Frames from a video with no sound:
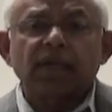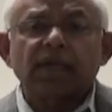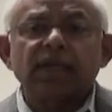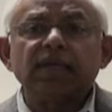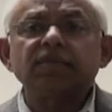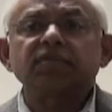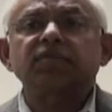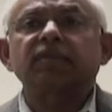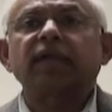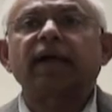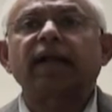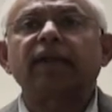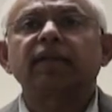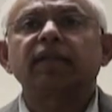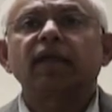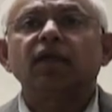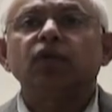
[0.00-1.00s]
is
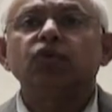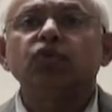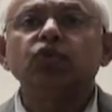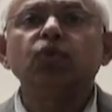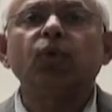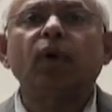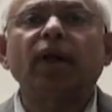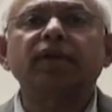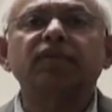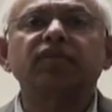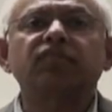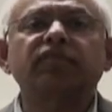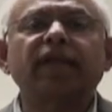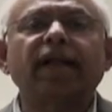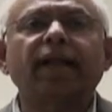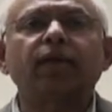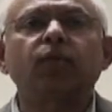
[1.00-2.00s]
that you
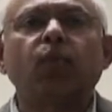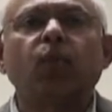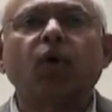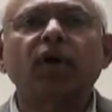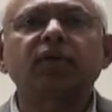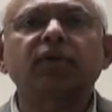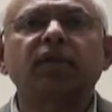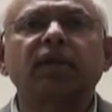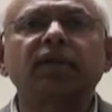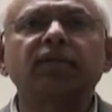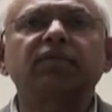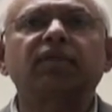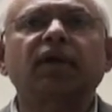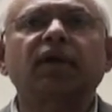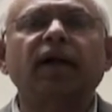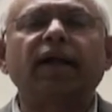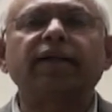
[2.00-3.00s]
understand what is
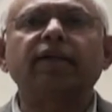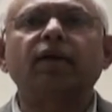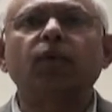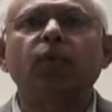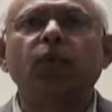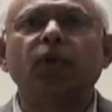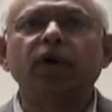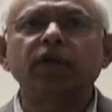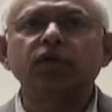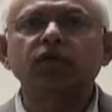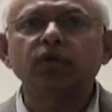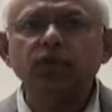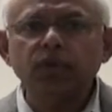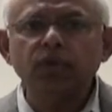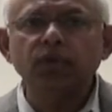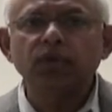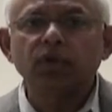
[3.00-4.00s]
the kind of work you
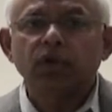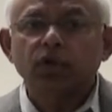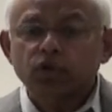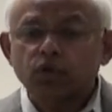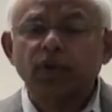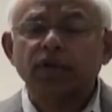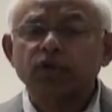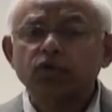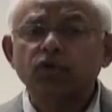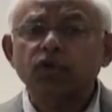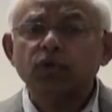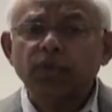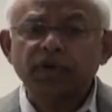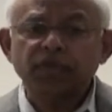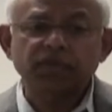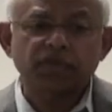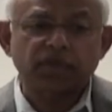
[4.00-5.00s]
do. You are a
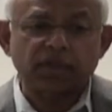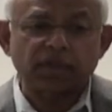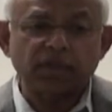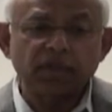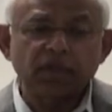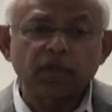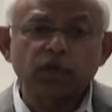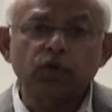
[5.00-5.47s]
university.